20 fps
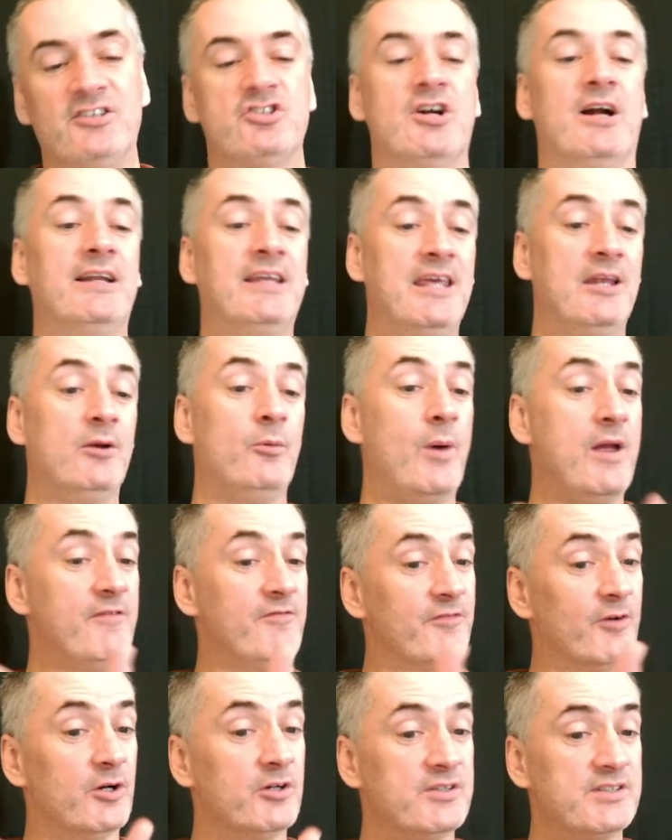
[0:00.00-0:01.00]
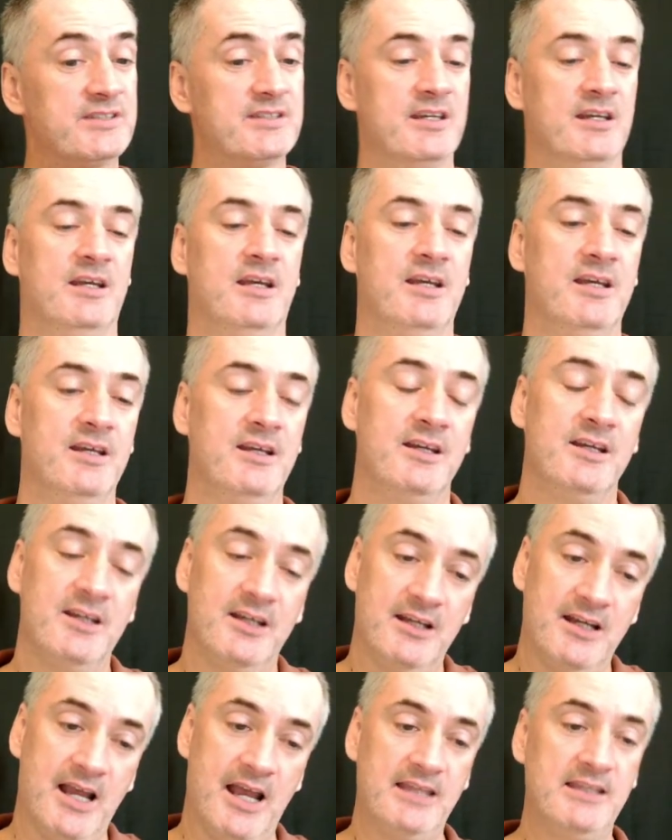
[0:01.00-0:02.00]
Try to get away first.
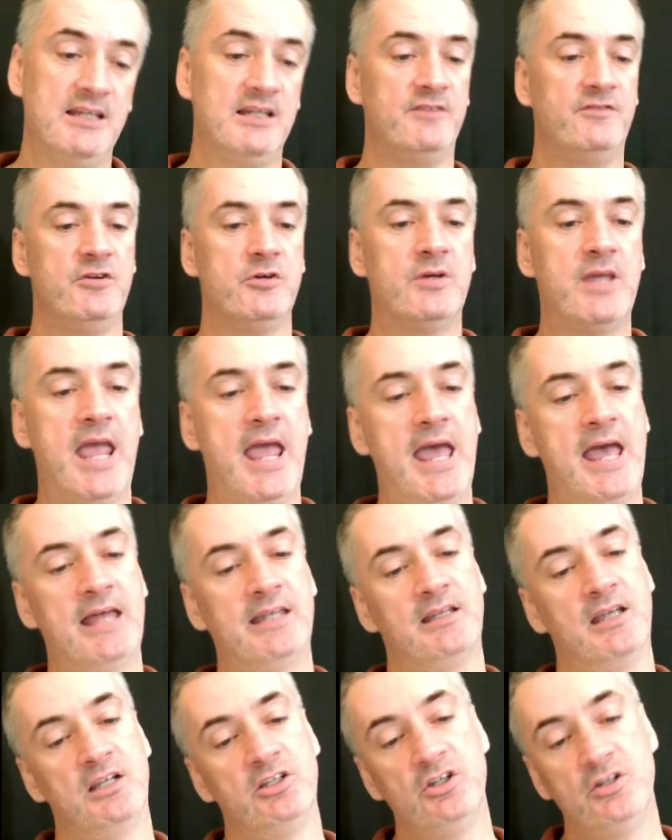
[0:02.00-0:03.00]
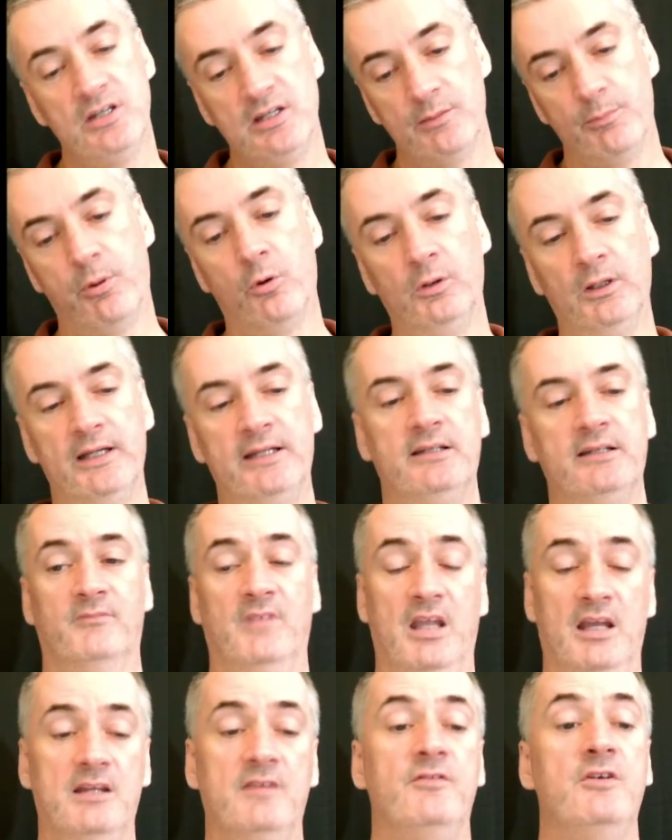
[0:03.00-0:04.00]
And then if you can't and you need to pull it,
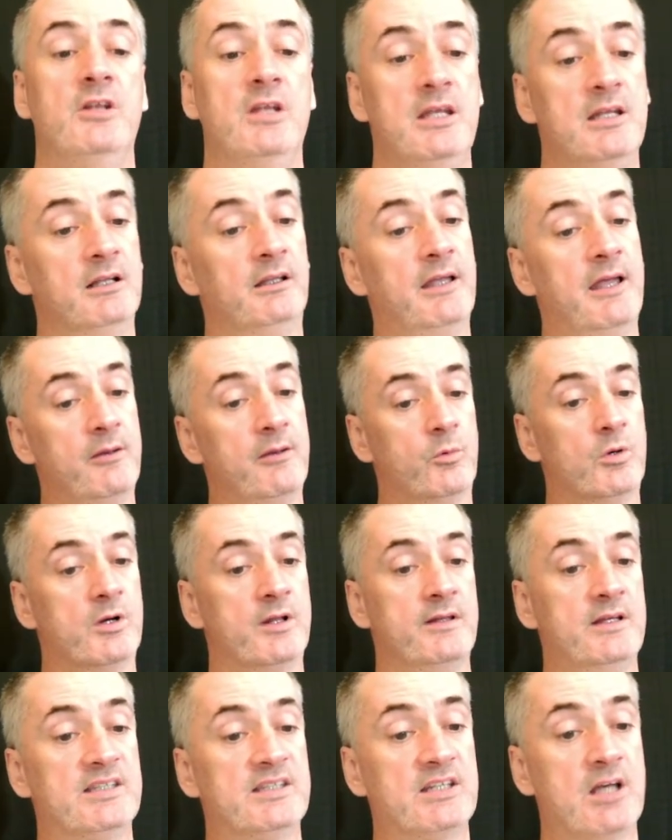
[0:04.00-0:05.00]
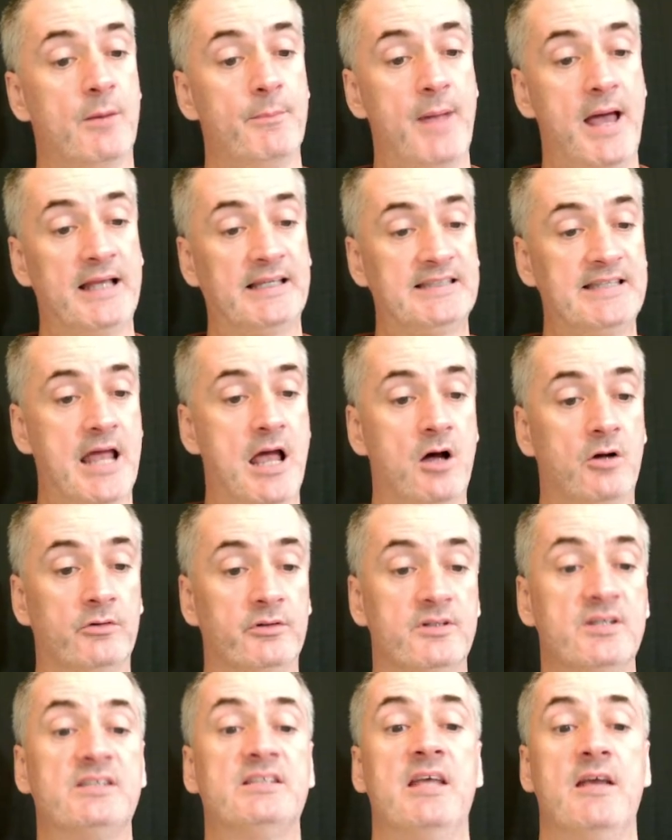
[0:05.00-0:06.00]
and if you need to lay one of these scumbags down
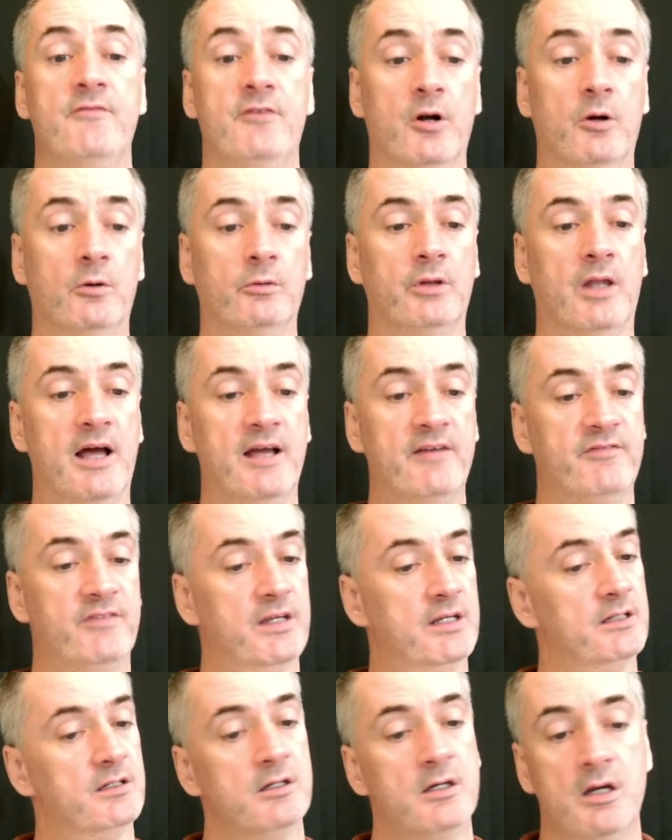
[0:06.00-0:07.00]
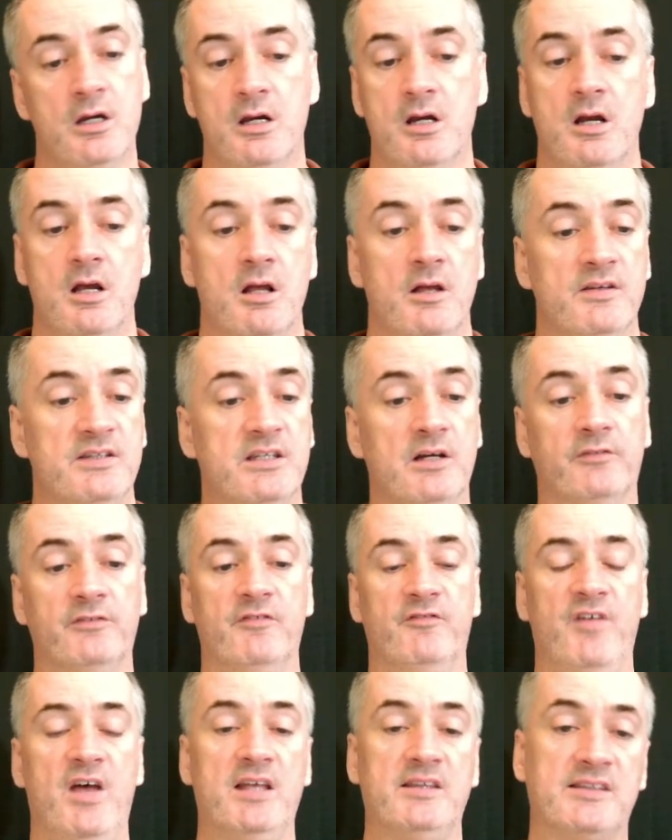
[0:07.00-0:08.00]
to save your own life, then
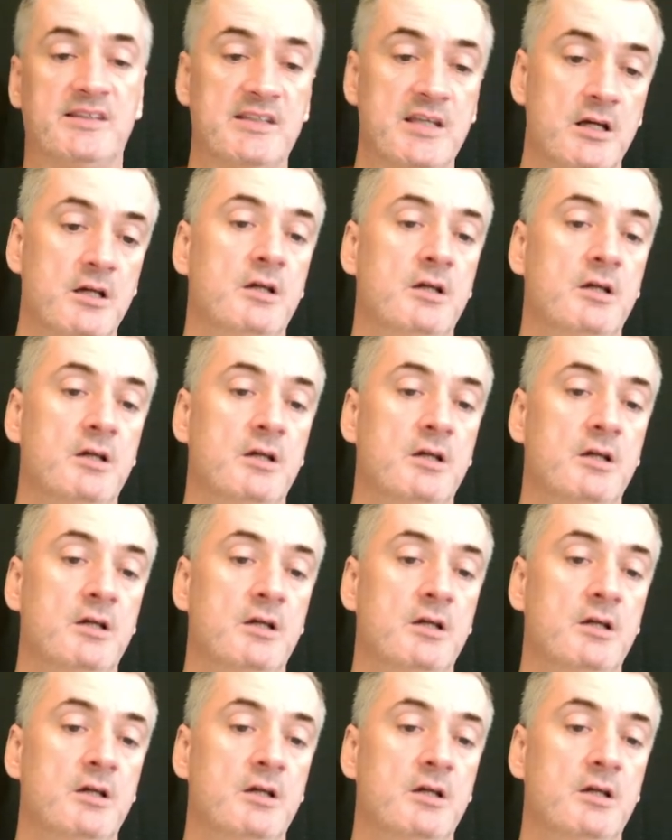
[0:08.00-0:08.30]
self-defense.